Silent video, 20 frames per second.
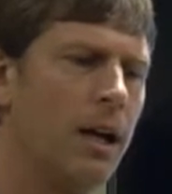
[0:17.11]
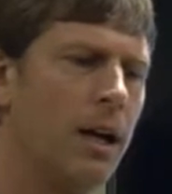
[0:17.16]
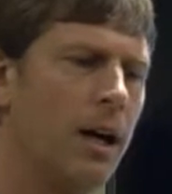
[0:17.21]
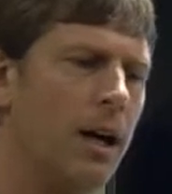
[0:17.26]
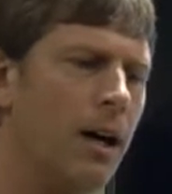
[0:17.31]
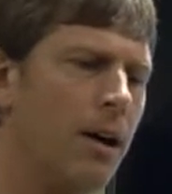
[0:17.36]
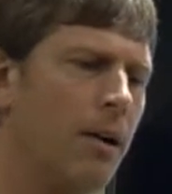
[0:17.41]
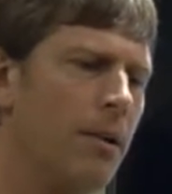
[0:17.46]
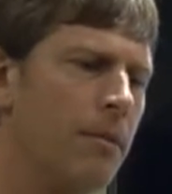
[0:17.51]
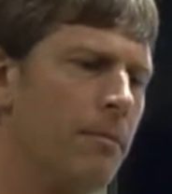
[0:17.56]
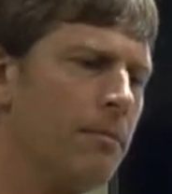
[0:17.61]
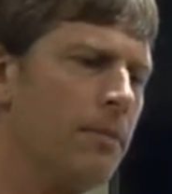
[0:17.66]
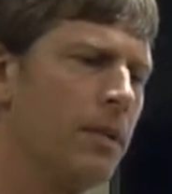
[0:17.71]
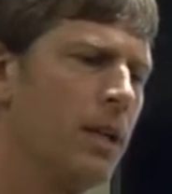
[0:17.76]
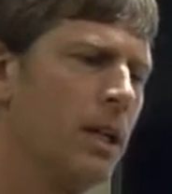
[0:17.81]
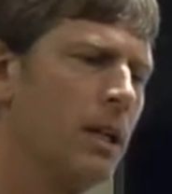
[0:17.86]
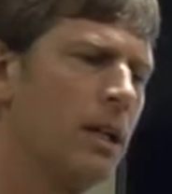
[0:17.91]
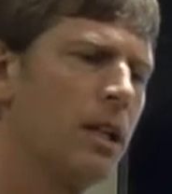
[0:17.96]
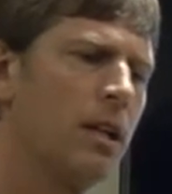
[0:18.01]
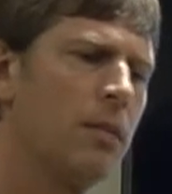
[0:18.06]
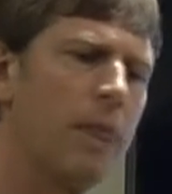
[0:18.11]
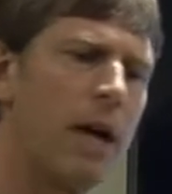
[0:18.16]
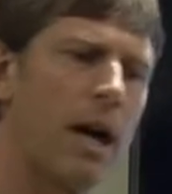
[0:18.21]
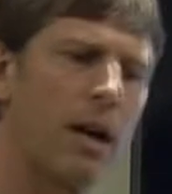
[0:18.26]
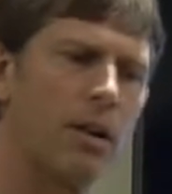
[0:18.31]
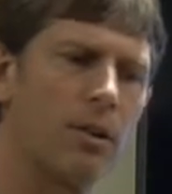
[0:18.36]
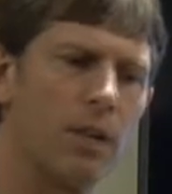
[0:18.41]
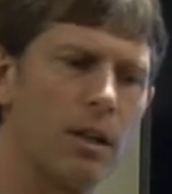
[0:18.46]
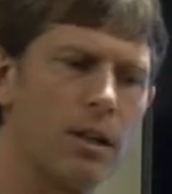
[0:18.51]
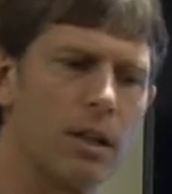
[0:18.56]
A little
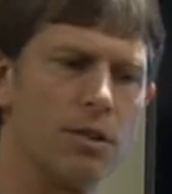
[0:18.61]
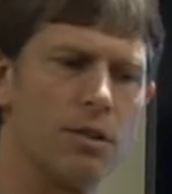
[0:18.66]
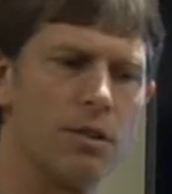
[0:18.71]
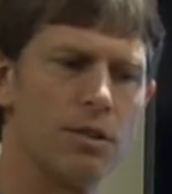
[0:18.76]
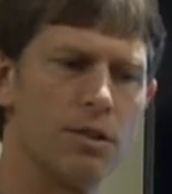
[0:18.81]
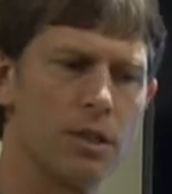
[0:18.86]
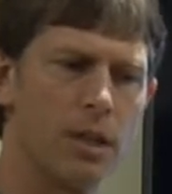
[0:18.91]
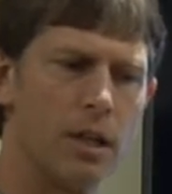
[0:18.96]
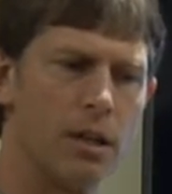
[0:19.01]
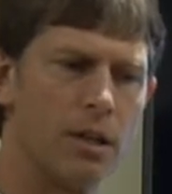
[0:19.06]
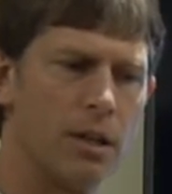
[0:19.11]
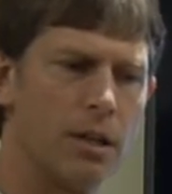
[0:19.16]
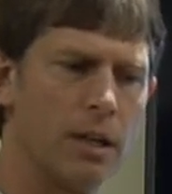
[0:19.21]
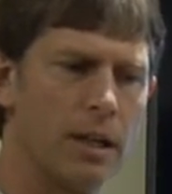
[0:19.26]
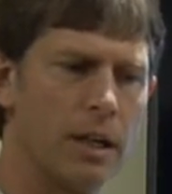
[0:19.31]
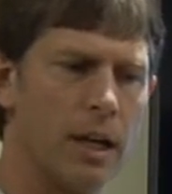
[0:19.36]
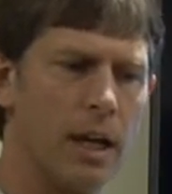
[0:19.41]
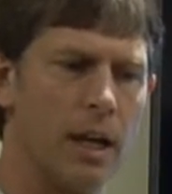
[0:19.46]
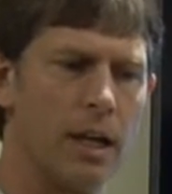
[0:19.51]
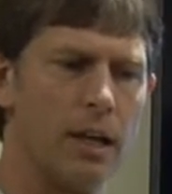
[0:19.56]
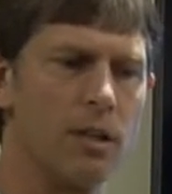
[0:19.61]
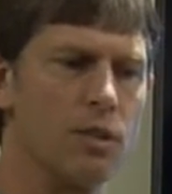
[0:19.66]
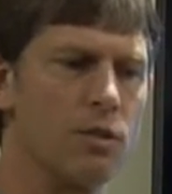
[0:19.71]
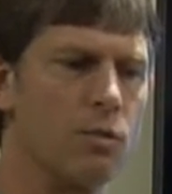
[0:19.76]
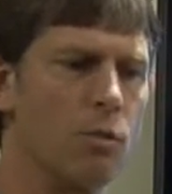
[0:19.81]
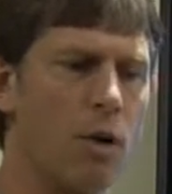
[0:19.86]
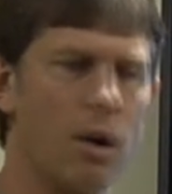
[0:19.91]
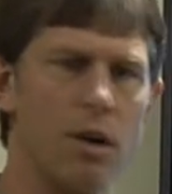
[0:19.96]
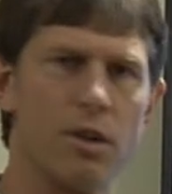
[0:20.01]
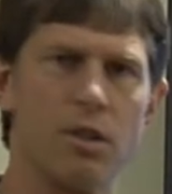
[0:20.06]
background on Sioux Center and its
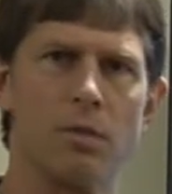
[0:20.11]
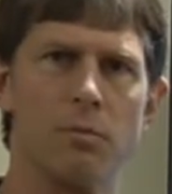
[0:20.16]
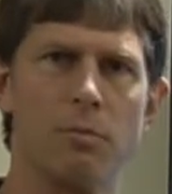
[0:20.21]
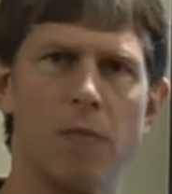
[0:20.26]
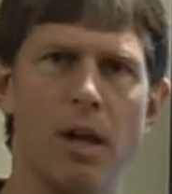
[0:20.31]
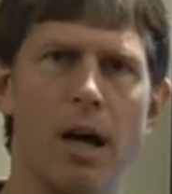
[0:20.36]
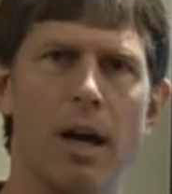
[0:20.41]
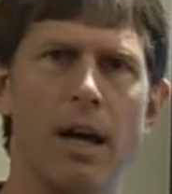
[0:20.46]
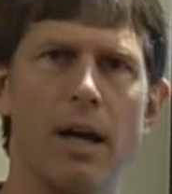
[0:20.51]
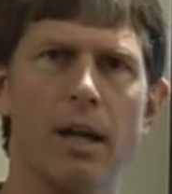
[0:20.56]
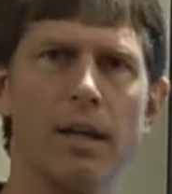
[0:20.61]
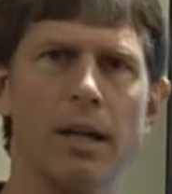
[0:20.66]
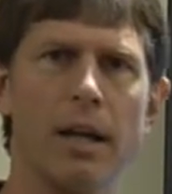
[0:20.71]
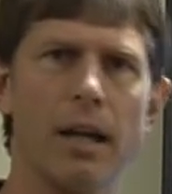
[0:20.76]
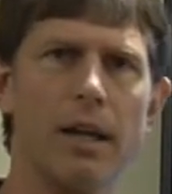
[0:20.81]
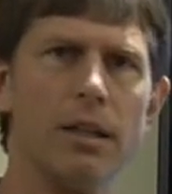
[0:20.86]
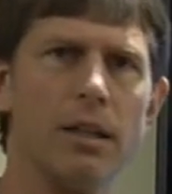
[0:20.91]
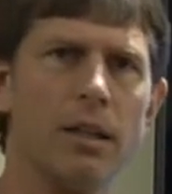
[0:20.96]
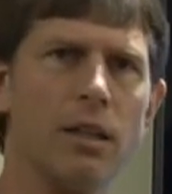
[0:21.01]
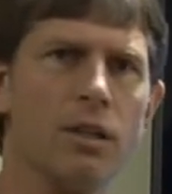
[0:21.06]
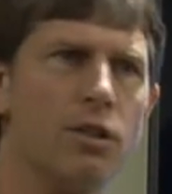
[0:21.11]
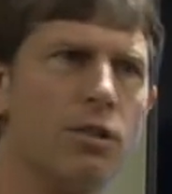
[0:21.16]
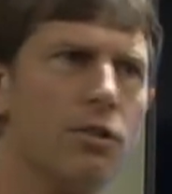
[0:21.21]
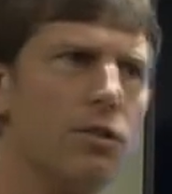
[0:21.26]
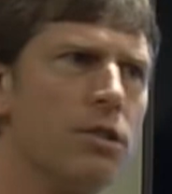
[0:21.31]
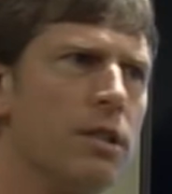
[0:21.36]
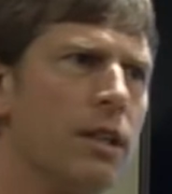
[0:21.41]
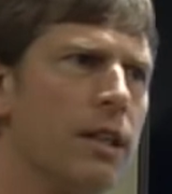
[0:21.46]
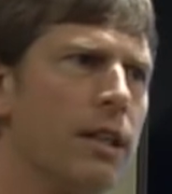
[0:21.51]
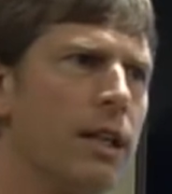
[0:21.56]
water supply and the
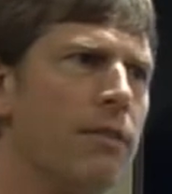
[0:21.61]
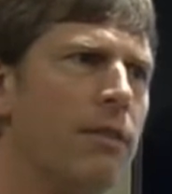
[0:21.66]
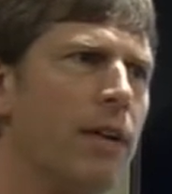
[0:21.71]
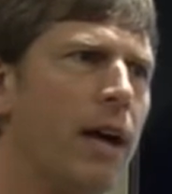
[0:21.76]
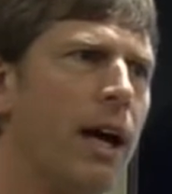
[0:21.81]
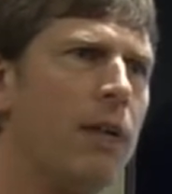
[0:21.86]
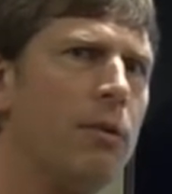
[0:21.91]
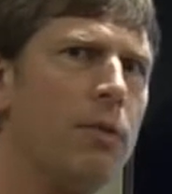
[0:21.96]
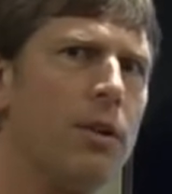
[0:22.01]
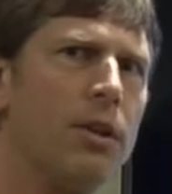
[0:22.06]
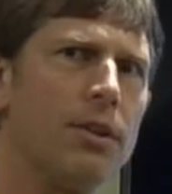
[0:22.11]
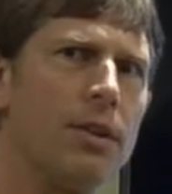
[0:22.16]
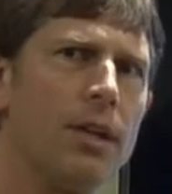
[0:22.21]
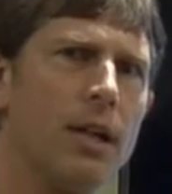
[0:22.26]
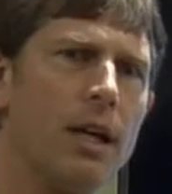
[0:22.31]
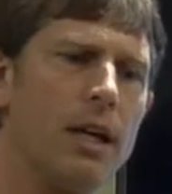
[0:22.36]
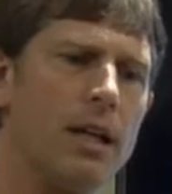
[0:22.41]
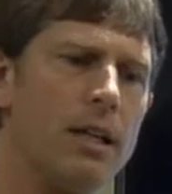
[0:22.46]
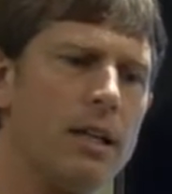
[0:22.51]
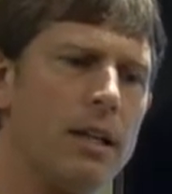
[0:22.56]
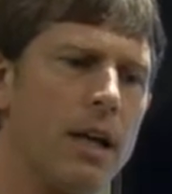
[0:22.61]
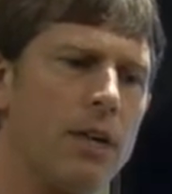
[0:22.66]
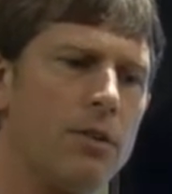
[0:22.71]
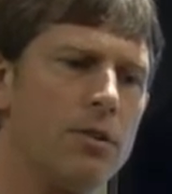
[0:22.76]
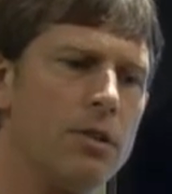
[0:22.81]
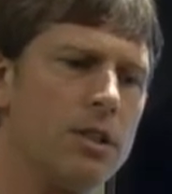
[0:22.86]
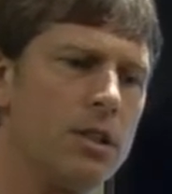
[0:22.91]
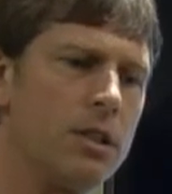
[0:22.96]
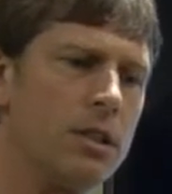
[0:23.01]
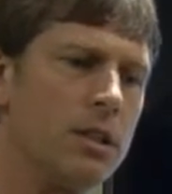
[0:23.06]
issues that they've had with
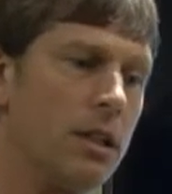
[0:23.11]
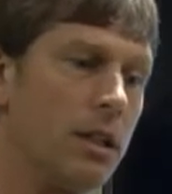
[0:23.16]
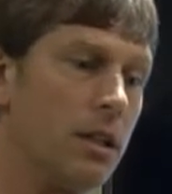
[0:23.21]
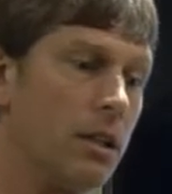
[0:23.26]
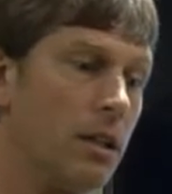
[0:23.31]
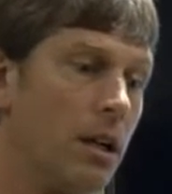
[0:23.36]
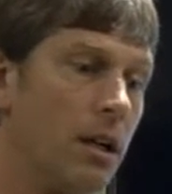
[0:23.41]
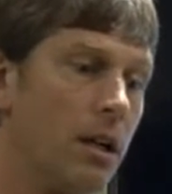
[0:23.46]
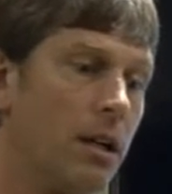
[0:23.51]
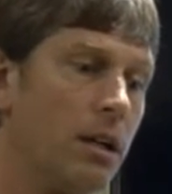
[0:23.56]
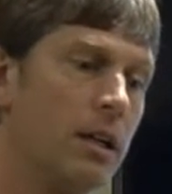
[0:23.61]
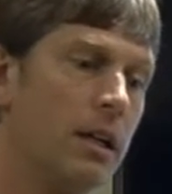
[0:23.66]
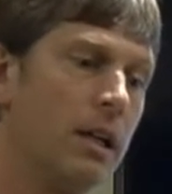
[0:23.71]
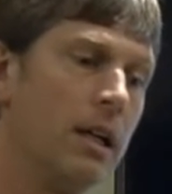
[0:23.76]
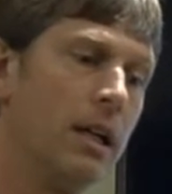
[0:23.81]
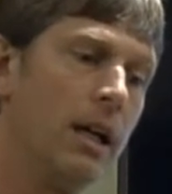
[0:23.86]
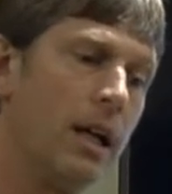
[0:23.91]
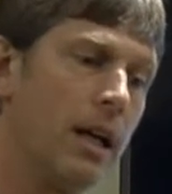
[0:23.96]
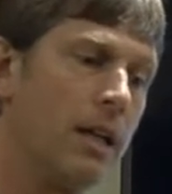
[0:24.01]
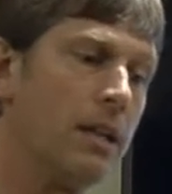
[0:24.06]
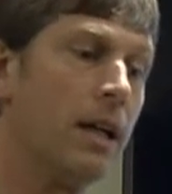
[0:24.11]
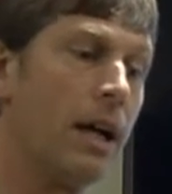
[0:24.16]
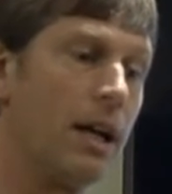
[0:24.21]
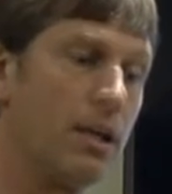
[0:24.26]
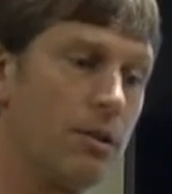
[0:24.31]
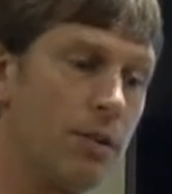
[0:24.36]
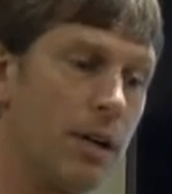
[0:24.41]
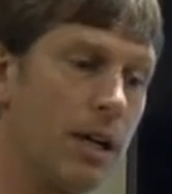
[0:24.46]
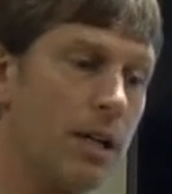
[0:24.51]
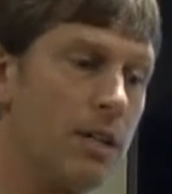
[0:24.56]
nitrogen in their and
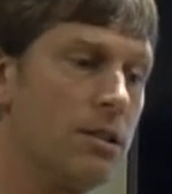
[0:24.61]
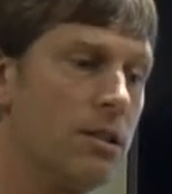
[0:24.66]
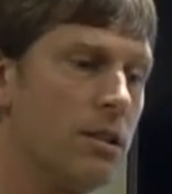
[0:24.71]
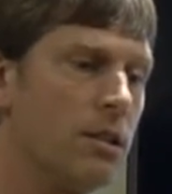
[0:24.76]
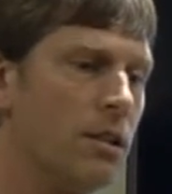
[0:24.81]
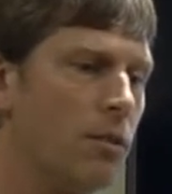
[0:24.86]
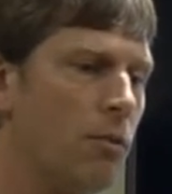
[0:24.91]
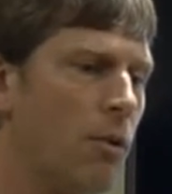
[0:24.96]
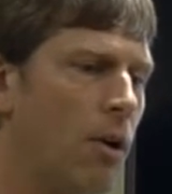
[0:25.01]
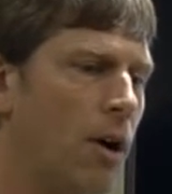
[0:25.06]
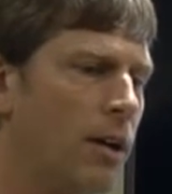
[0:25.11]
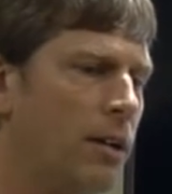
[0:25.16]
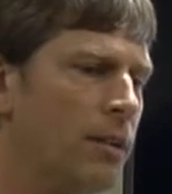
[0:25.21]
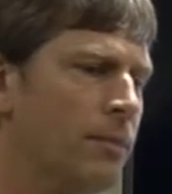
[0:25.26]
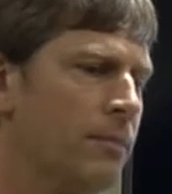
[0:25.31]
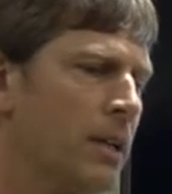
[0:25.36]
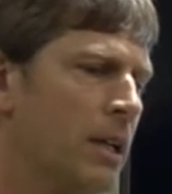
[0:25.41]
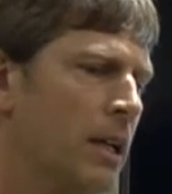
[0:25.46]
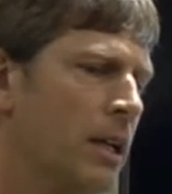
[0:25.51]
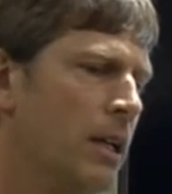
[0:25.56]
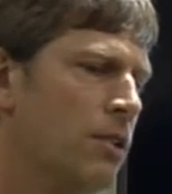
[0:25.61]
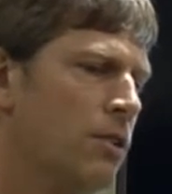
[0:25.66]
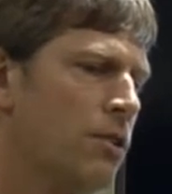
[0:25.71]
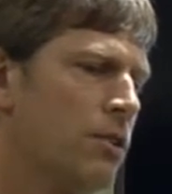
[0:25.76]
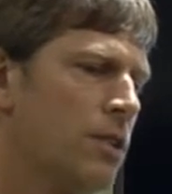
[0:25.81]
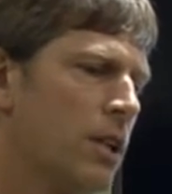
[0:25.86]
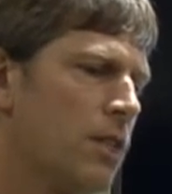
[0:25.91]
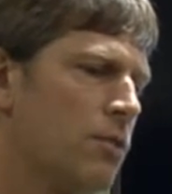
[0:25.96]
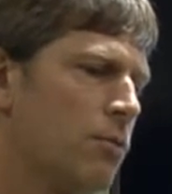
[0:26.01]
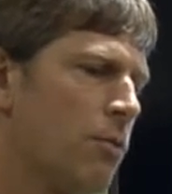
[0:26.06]
nitrates in their water. Sioux
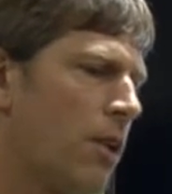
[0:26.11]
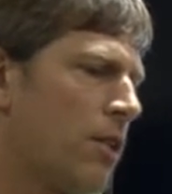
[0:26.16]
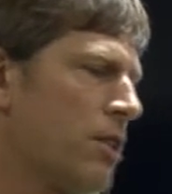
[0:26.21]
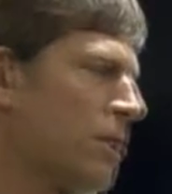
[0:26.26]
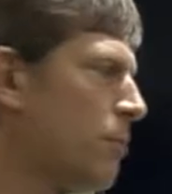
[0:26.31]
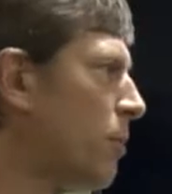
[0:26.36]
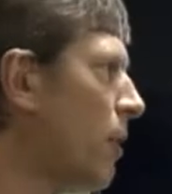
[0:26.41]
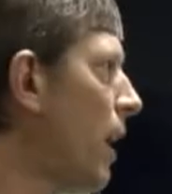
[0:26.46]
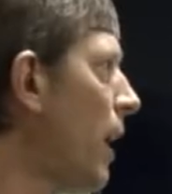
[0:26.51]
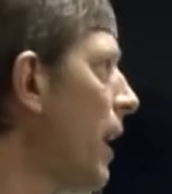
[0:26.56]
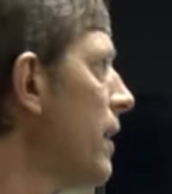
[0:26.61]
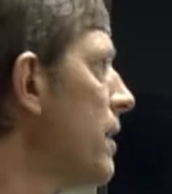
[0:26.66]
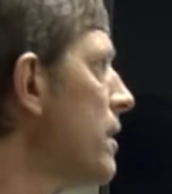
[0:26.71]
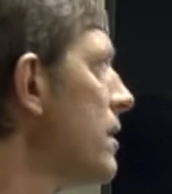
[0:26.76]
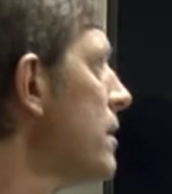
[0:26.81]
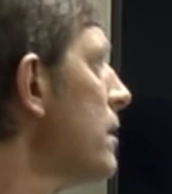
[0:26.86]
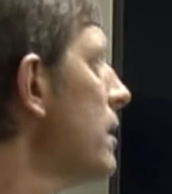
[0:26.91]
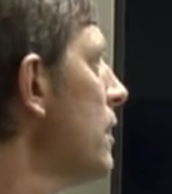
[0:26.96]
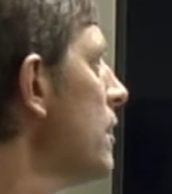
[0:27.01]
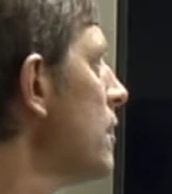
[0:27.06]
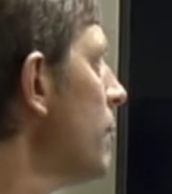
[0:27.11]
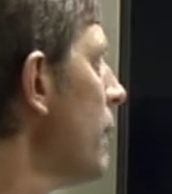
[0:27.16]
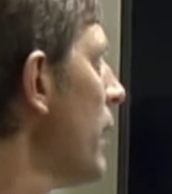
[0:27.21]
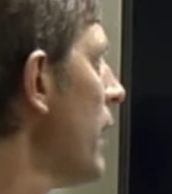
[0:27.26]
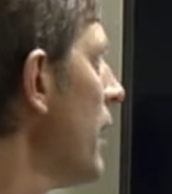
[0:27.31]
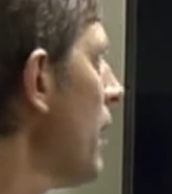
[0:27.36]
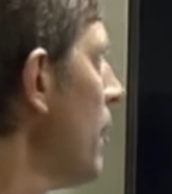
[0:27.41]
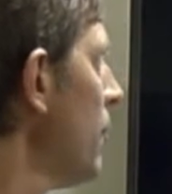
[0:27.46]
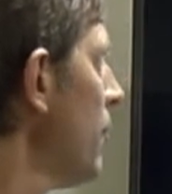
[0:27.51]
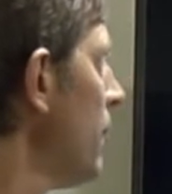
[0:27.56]
Center's water supply is
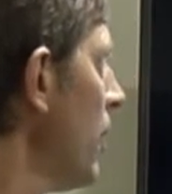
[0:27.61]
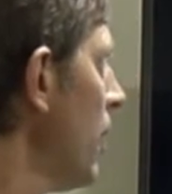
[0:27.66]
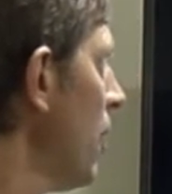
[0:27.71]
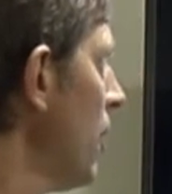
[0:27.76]
made up